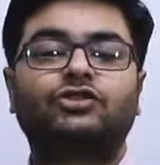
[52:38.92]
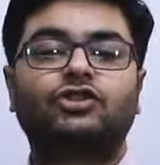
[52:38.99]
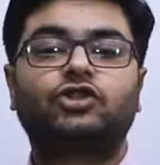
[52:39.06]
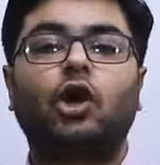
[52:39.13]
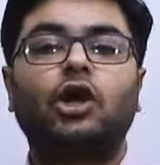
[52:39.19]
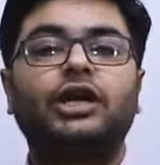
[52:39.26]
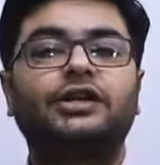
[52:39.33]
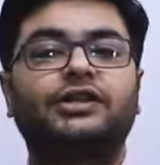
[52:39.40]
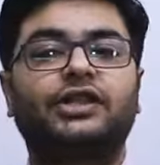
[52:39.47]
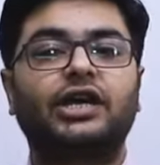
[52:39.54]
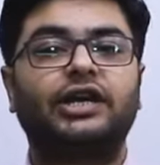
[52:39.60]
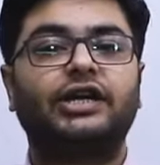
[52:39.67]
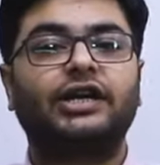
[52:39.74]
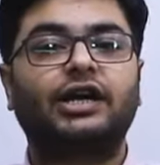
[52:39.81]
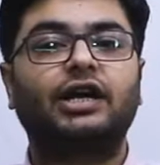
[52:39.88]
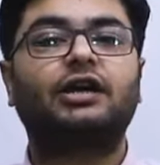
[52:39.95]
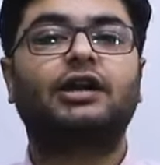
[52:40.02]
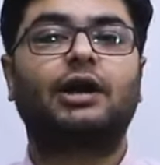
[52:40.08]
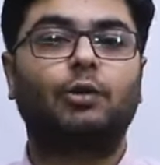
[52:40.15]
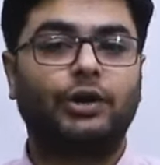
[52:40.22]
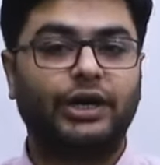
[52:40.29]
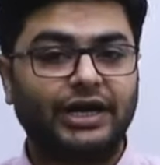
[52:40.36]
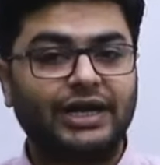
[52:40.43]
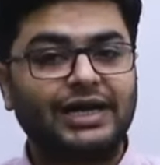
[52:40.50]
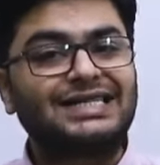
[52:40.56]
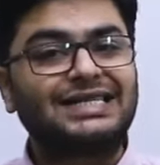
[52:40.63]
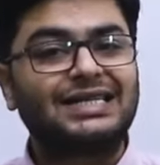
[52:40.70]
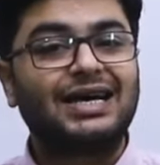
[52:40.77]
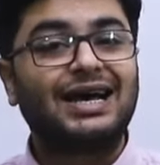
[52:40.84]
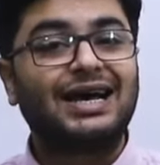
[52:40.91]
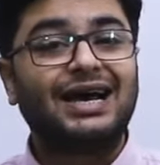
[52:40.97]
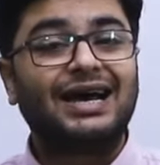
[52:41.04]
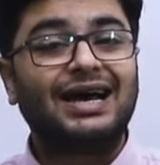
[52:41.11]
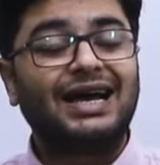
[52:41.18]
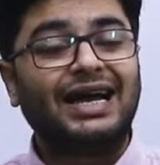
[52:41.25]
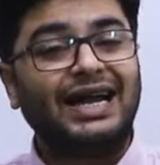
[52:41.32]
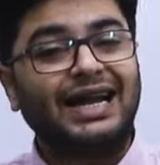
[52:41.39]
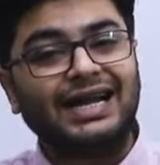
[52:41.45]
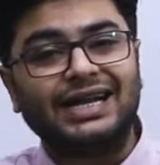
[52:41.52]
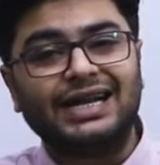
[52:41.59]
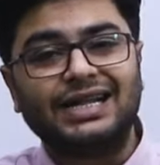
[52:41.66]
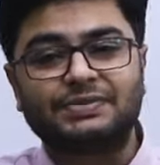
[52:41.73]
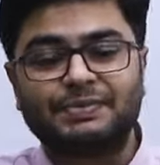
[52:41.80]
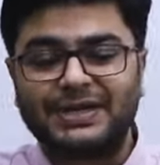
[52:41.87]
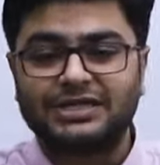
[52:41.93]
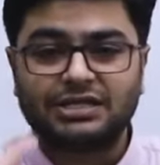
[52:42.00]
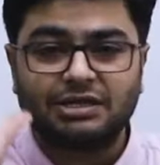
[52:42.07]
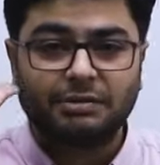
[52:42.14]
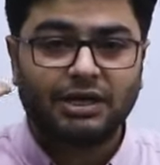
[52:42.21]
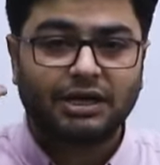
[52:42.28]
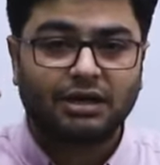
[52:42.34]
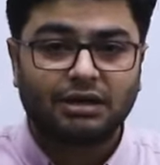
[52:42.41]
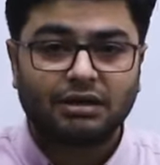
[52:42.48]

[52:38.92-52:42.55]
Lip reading: of solid theoretical grounding is indispensable.